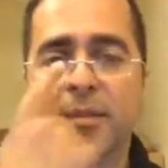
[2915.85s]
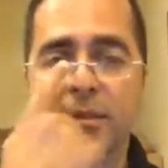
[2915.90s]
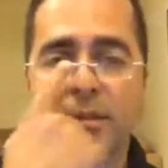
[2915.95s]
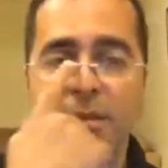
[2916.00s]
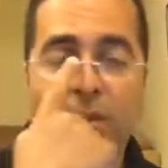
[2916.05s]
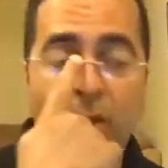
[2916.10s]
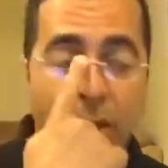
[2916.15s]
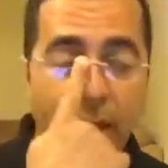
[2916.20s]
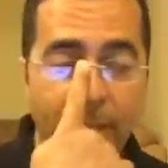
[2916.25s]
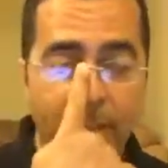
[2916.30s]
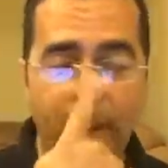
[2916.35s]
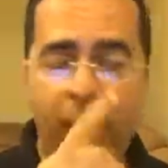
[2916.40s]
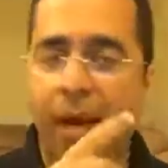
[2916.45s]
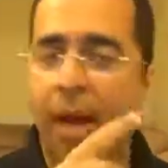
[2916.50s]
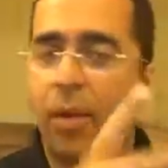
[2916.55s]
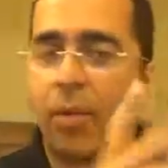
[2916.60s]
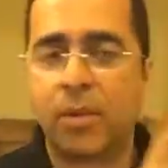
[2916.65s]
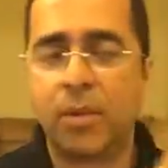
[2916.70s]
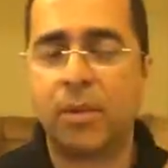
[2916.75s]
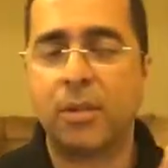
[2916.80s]
Sorry, brother, I
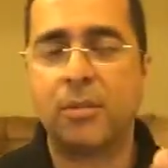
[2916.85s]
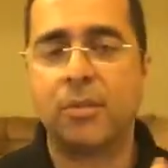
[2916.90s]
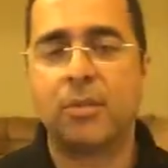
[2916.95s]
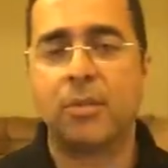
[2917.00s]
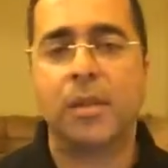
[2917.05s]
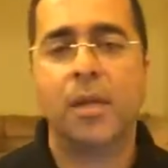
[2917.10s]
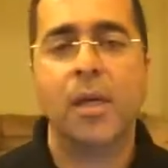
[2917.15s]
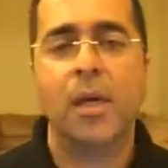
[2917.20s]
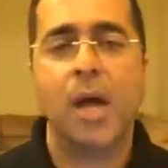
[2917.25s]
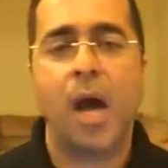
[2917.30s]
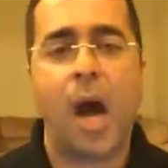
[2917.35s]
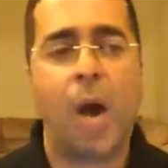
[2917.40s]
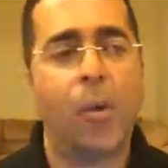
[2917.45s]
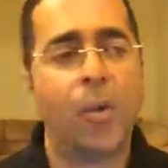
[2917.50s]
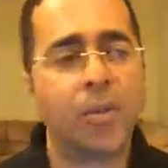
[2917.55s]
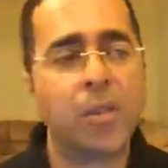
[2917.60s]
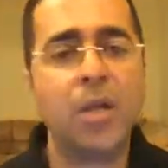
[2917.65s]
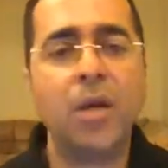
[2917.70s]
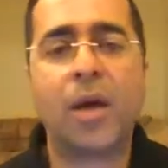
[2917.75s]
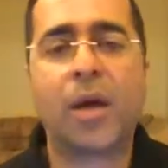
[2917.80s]

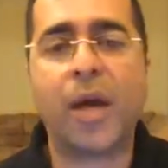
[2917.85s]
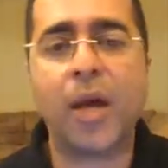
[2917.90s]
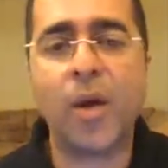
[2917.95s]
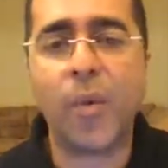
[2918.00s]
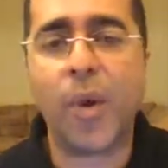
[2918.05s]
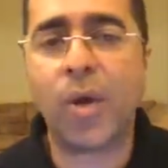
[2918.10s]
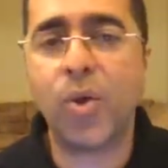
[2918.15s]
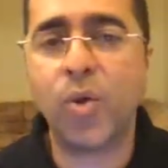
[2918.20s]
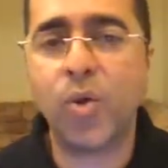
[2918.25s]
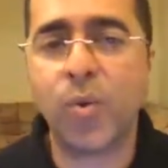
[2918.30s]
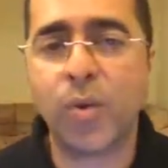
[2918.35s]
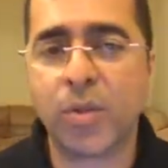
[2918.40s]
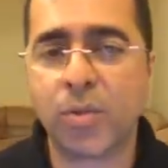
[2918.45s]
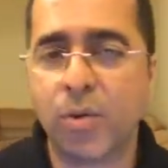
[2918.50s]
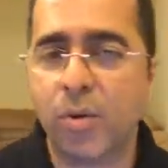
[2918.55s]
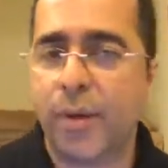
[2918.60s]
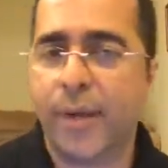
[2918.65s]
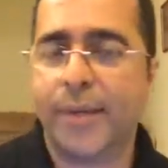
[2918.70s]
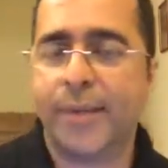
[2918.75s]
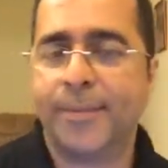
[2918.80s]
wasn't looking where you was going.